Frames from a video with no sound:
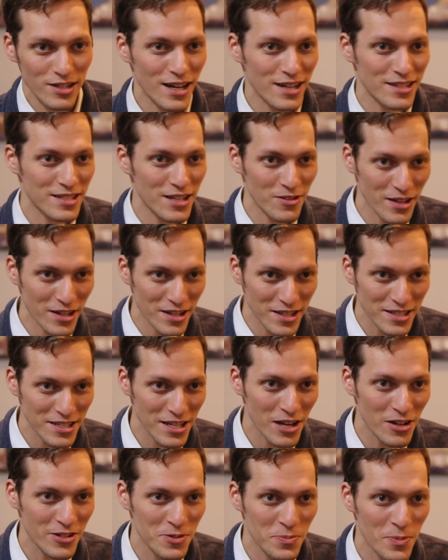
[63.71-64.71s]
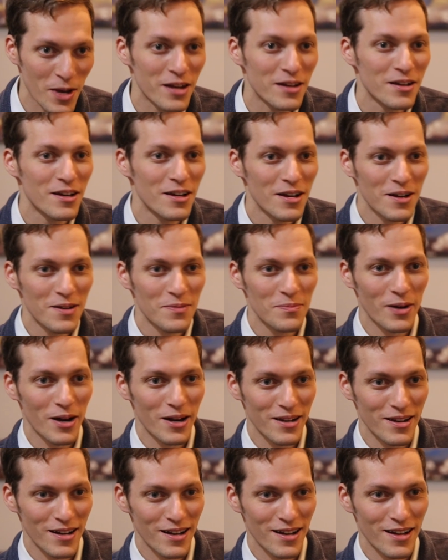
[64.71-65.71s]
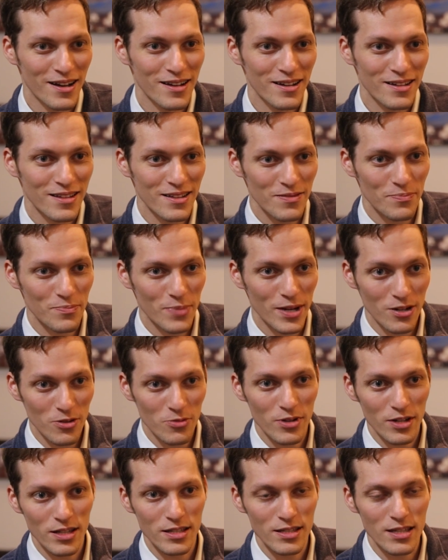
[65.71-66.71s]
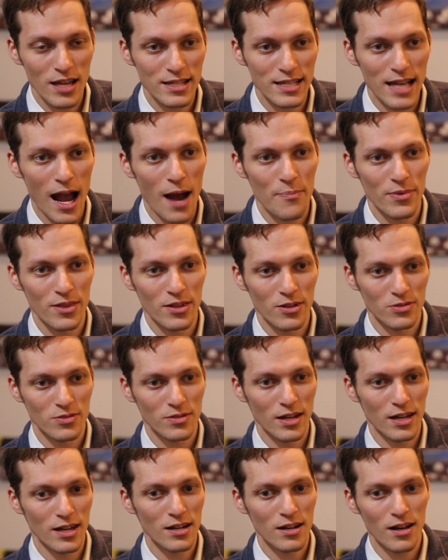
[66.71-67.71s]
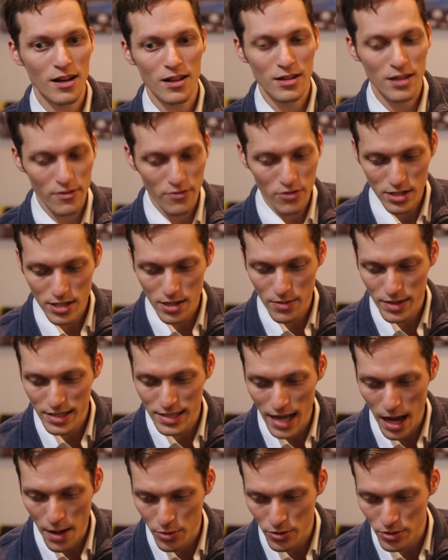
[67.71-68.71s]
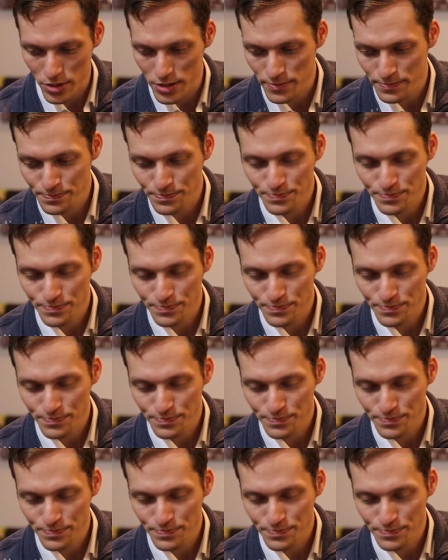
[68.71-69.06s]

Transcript: I sound like a salesman, but it really does happen this way. And I'll give you some examples.